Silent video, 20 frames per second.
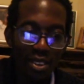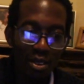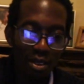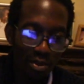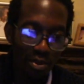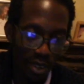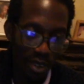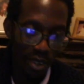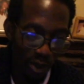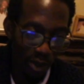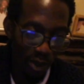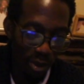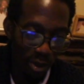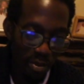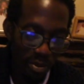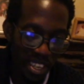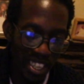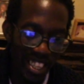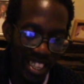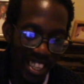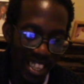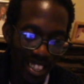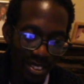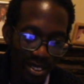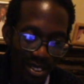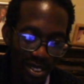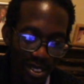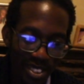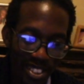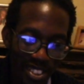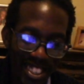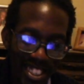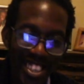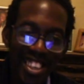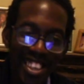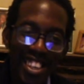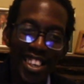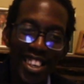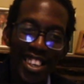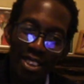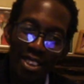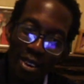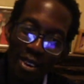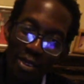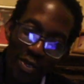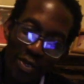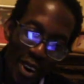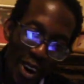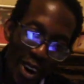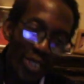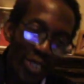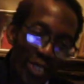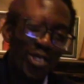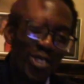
You fuck with me, nigga? You fuck with